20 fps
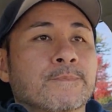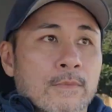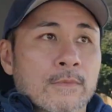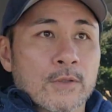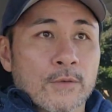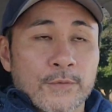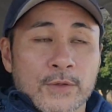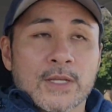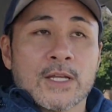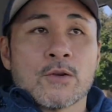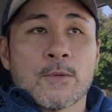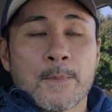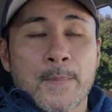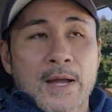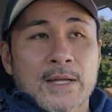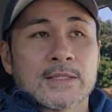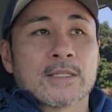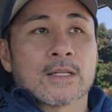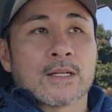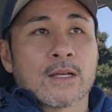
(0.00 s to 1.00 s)
So if you get your
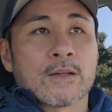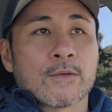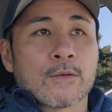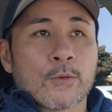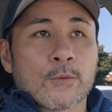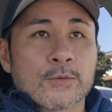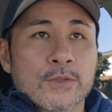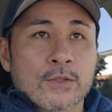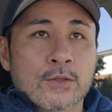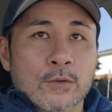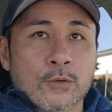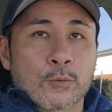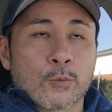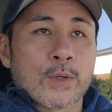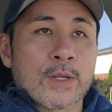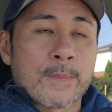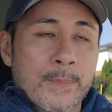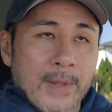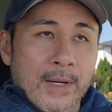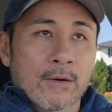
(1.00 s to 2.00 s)
mindset out of those
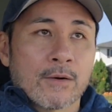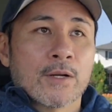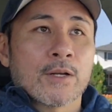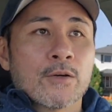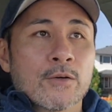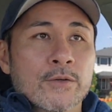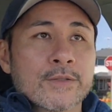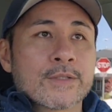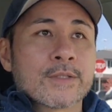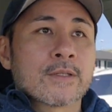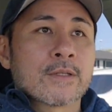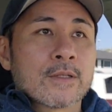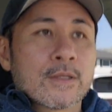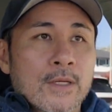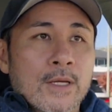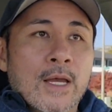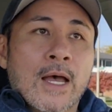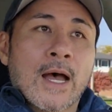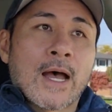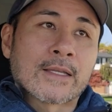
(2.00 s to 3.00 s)
3 barriers,
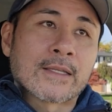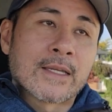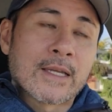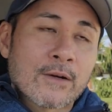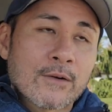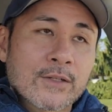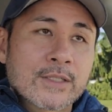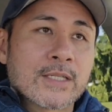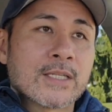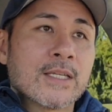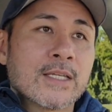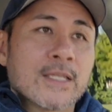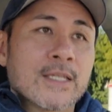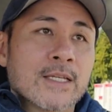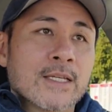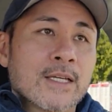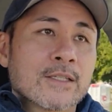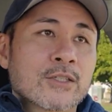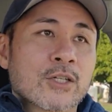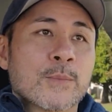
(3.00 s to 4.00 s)
I guarantee
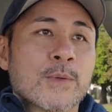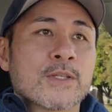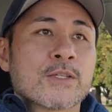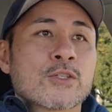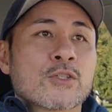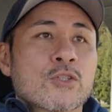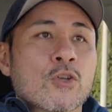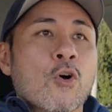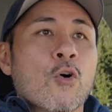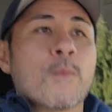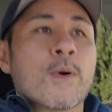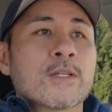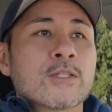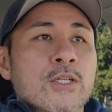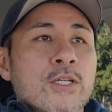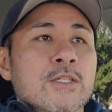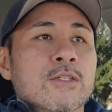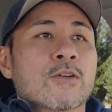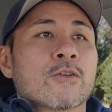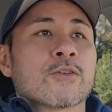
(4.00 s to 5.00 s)
it's going to be so much
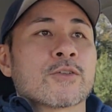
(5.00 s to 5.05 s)
easier to